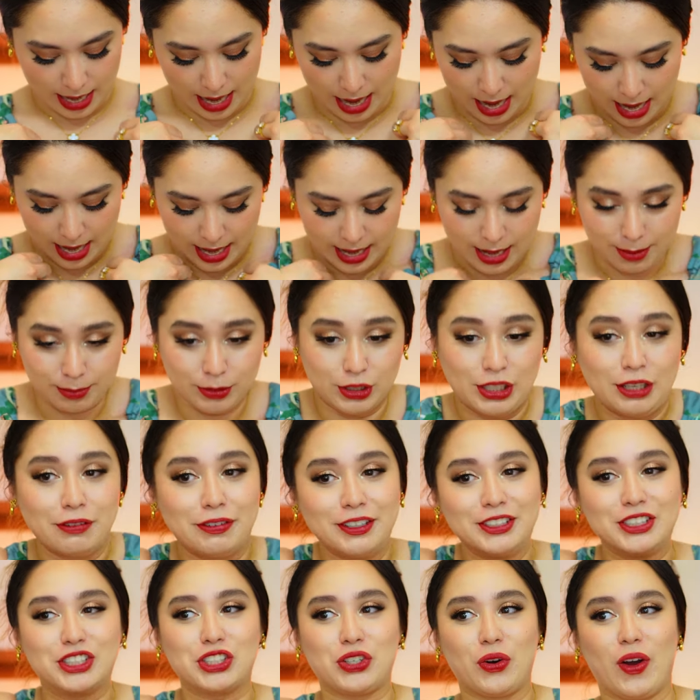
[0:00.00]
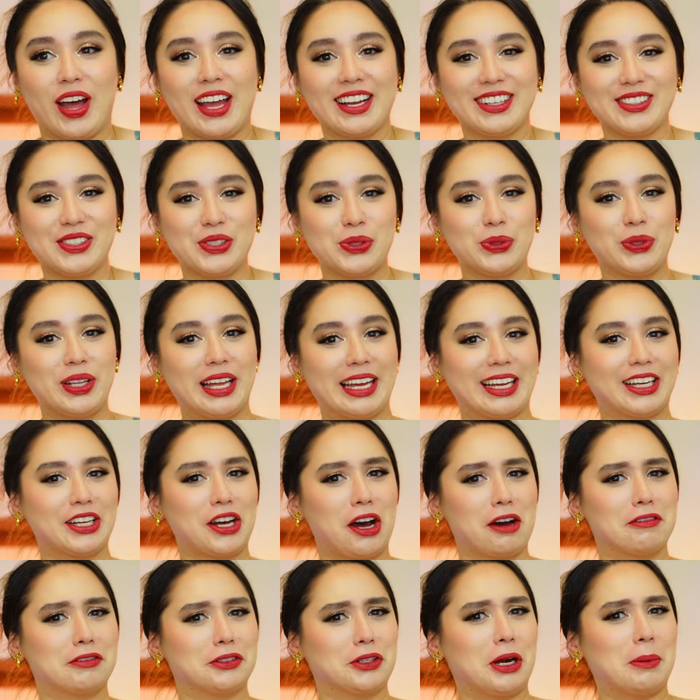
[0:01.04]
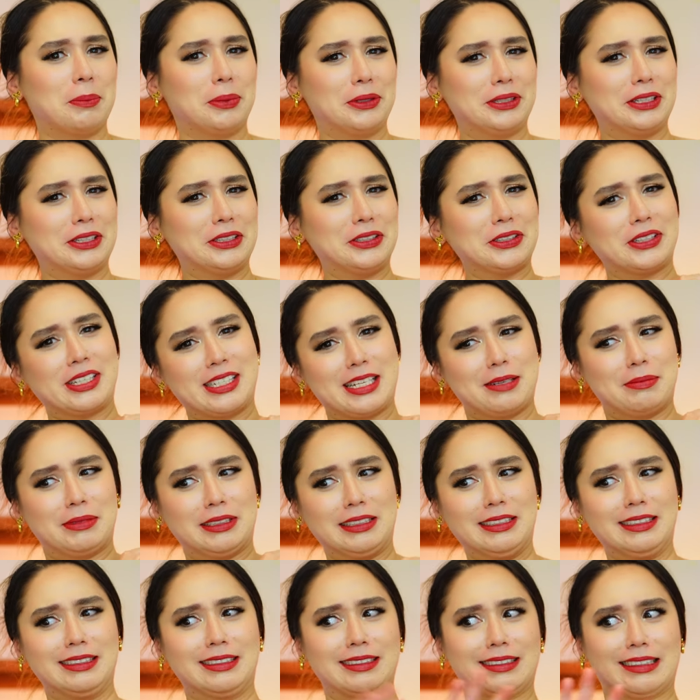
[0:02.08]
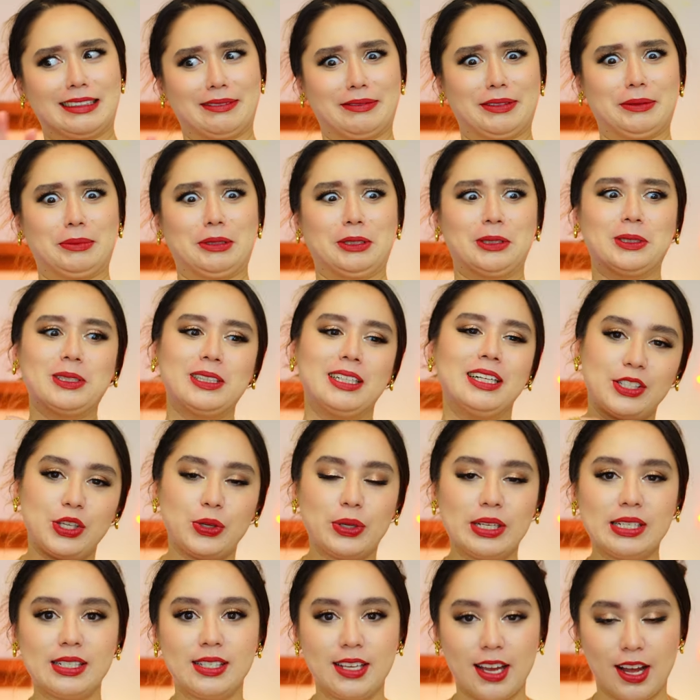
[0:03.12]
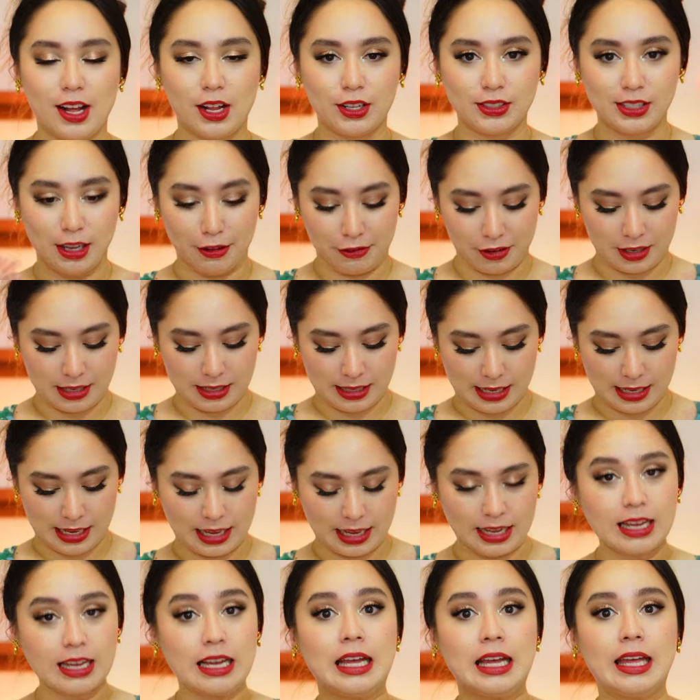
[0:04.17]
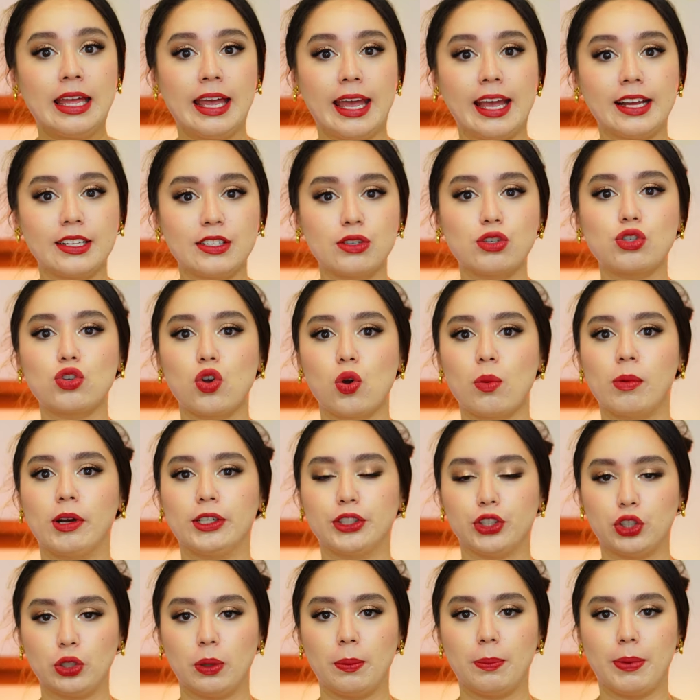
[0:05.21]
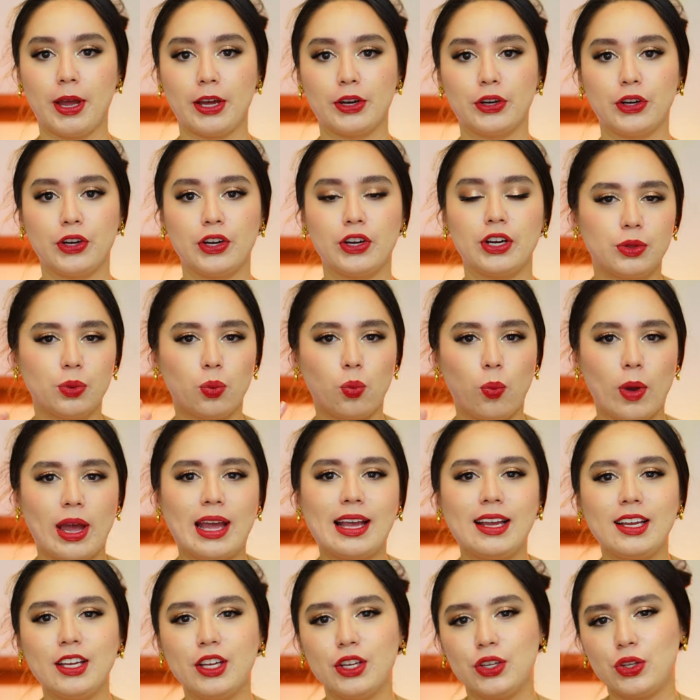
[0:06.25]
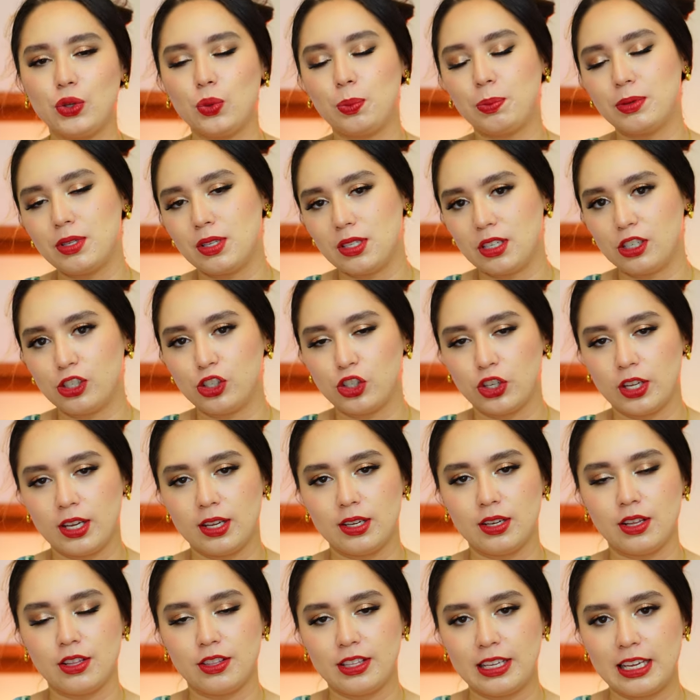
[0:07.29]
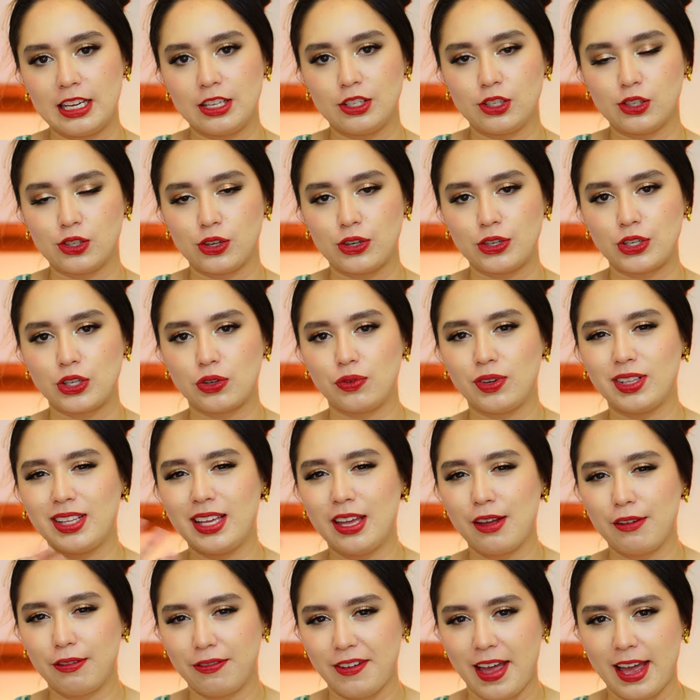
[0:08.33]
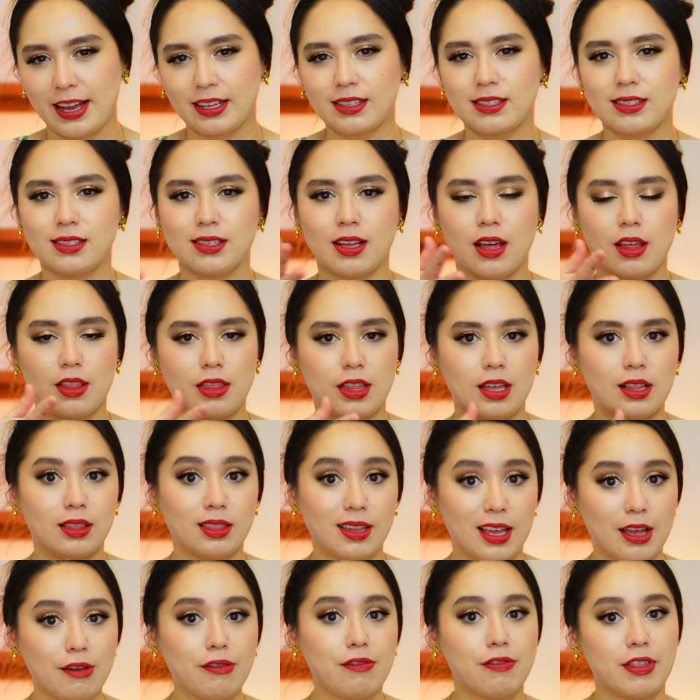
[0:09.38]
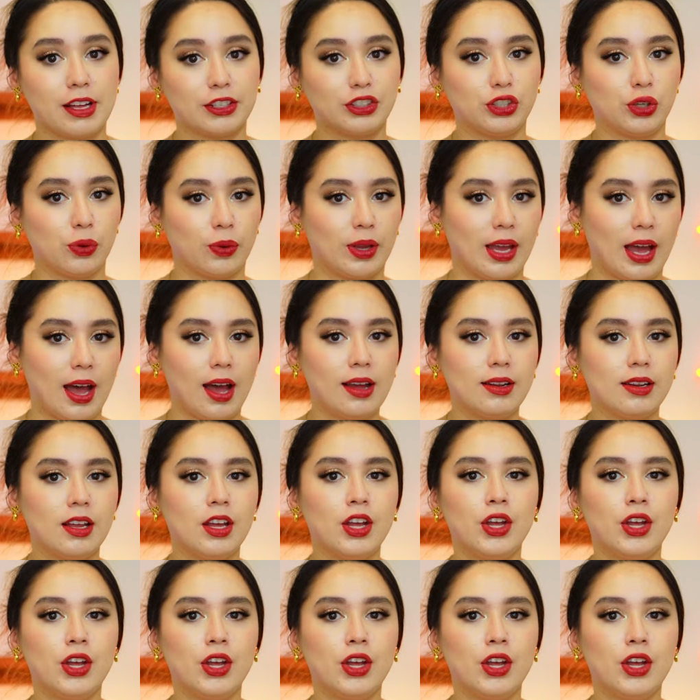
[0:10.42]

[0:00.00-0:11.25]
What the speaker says: I am even trying to, like, cover up a little because I'm a little uncomfortable. You can tell, definitely, it's so much better. The way you position the inserts really affects the lift that you get.